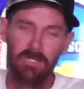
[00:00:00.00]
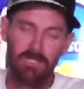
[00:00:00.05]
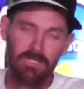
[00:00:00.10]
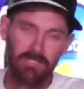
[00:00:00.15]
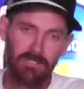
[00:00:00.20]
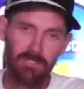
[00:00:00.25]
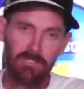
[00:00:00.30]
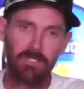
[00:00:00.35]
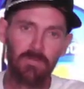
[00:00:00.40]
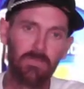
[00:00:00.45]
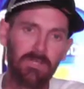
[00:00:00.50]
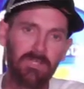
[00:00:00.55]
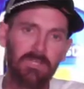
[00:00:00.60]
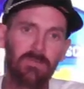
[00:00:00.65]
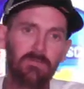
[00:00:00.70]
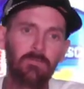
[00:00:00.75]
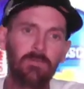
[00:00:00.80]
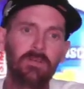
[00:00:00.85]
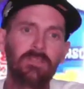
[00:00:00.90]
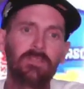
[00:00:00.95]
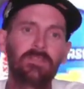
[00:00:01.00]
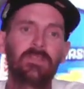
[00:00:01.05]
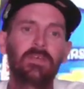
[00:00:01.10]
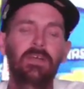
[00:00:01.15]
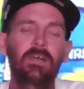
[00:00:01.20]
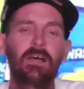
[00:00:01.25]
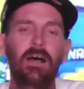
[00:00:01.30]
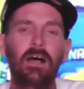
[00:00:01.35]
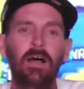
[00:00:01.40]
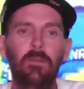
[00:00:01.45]
good to begin with,
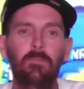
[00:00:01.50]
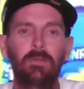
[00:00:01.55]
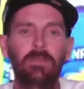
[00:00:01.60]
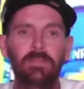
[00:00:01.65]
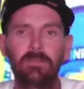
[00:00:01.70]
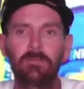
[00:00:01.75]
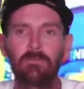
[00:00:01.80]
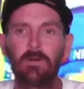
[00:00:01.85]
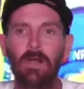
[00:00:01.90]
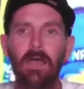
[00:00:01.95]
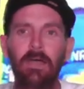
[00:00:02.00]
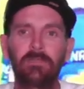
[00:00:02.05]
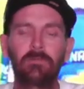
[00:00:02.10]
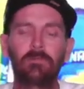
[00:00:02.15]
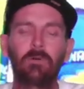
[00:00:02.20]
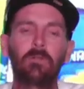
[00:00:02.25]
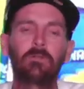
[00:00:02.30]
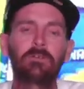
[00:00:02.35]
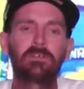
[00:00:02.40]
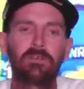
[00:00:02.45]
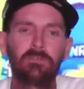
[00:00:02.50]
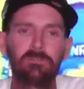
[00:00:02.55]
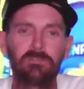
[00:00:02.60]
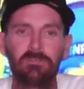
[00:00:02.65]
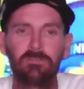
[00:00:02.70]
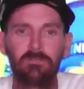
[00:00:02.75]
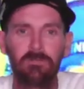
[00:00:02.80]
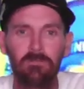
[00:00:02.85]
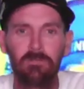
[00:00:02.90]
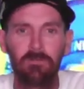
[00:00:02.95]
but did ride the roller
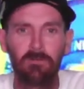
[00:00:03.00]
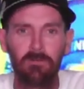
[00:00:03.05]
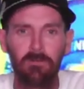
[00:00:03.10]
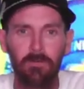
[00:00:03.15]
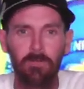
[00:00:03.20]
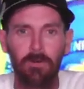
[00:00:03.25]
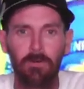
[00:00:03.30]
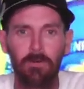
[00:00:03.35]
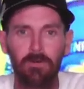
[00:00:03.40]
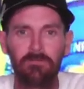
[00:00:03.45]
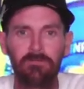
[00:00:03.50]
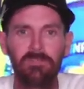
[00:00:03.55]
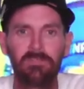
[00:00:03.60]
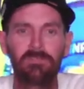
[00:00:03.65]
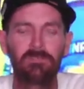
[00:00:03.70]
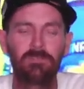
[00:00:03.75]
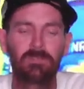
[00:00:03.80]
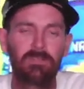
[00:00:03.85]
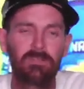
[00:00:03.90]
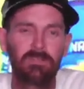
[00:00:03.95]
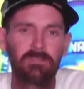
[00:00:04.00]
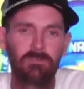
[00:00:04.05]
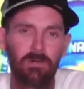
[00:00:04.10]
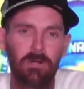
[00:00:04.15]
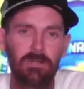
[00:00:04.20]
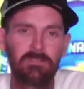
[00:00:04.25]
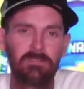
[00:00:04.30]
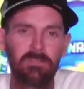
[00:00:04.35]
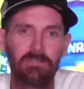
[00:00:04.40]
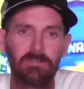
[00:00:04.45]
coaster through the early part of his
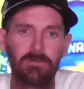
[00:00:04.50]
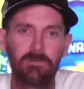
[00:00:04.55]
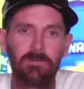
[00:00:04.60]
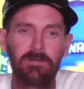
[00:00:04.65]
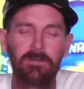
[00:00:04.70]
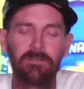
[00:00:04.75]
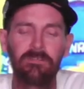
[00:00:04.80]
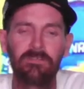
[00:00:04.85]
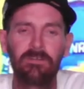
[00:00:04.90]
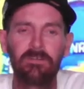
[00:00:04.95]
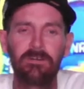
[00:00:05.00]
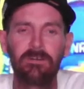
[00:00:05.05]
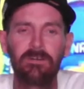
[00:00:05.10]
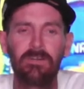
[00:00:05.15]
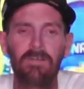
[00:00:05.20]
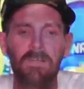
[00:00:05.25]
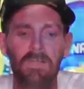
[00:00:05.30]
racing career there.